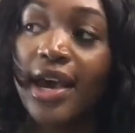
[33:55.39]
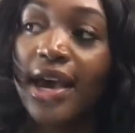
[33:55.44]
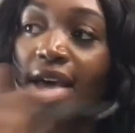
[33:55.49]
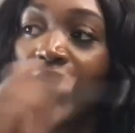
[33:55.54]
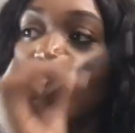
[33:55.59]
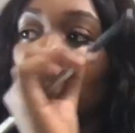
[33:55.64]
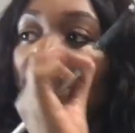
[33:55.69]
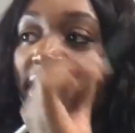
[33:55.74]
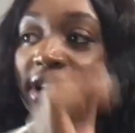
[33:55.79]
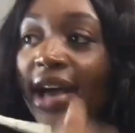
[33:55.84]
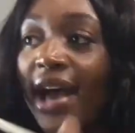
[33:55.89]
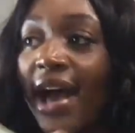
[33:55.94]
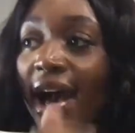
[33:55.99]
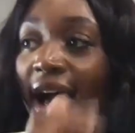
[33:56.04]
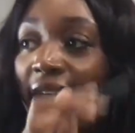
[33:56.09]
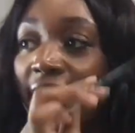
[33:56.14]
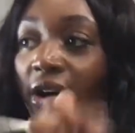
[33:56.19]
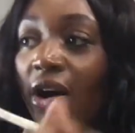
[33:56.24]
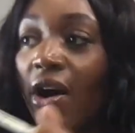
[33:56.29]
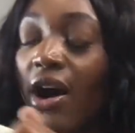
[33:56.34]
And you're going to
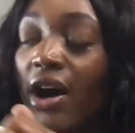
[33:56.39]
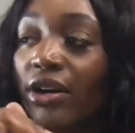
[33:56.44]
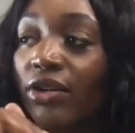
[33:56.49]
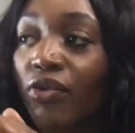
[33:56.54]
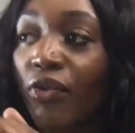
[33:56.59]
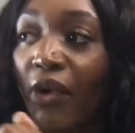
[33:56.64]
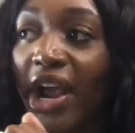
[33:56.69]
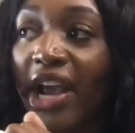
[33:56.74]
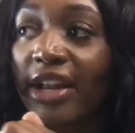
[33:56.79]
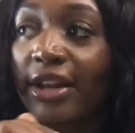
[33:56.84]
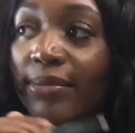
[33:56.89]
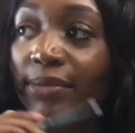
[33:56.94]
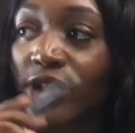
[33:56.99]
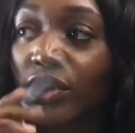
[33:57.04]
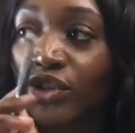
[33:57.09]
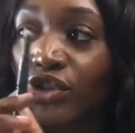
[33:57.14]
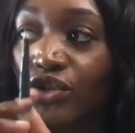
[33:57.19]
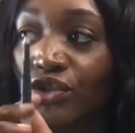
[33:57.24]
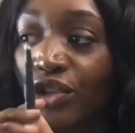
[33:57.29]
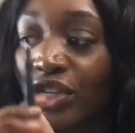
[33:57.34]
add on random
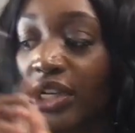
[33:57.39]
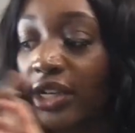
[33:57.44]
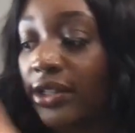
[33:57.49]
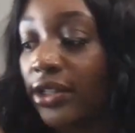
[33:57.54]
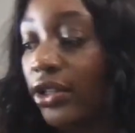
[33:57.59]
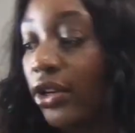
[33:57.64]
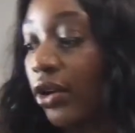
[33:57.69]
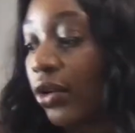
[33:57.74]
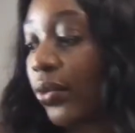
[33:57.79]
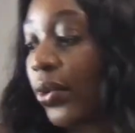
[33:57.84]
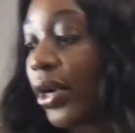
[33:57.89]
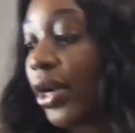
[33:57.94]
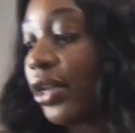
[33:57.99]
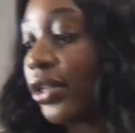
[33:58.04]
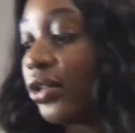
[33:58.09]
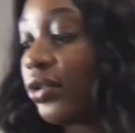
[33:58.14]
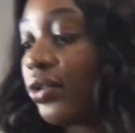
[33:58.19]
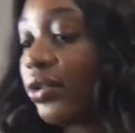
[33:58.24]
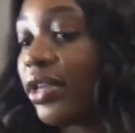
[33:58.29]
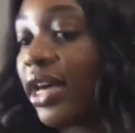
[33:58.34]
streaks. So we're
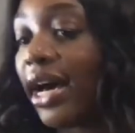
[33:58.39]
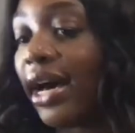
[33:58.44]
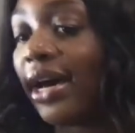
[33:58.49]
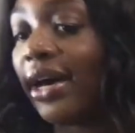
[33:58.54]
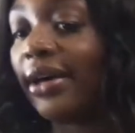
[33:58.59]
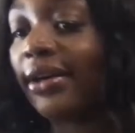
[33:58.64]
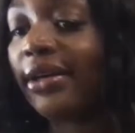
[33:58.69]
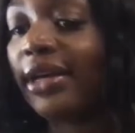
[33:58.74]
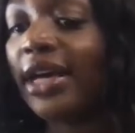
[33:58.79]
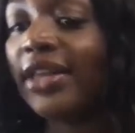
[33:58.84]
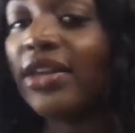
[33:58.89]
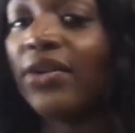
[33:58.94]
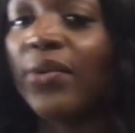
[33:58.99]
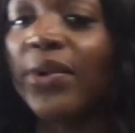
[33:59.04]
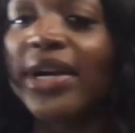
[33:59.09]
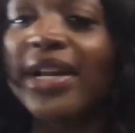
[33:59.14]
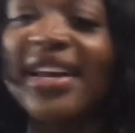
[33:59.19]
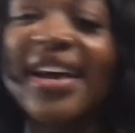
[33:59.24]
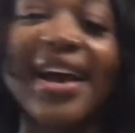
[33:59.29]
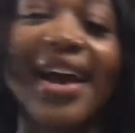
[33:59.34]
going to do that. And then
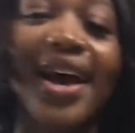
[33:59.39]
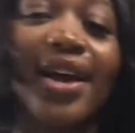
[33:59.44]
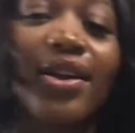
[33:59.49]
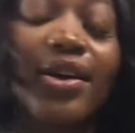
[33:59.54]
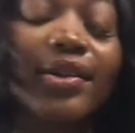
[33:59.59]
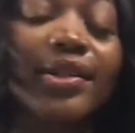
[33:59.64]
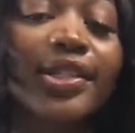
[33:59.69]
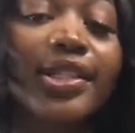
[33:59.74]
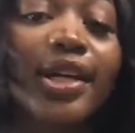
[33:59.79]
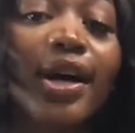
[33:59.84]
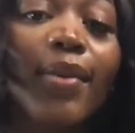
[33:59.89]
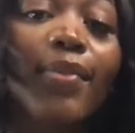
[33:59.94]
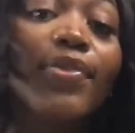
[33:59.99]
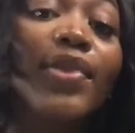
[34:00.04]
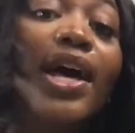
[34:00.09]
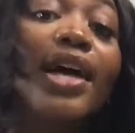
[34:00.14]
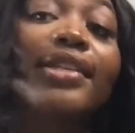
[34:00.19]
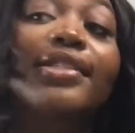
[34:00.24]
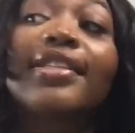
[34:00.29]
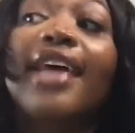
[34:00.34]
we're going to add on some
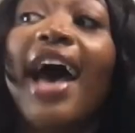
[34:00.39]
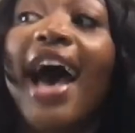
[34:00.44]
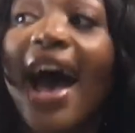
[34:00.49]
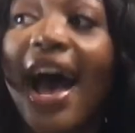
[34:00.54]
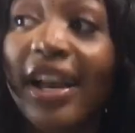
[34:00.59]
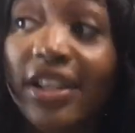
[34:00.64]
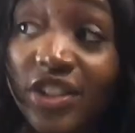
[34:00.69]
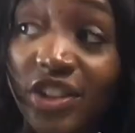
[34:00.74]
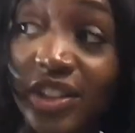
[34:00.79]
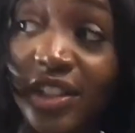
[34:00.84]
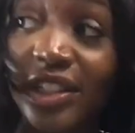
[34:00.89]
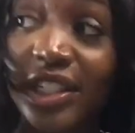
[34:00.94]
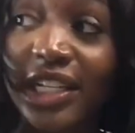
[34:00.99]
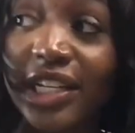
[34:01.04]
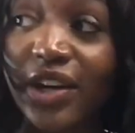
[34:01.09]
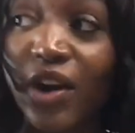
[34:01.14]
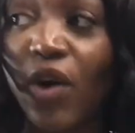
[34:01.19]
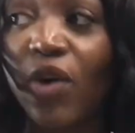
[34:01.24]
that's actually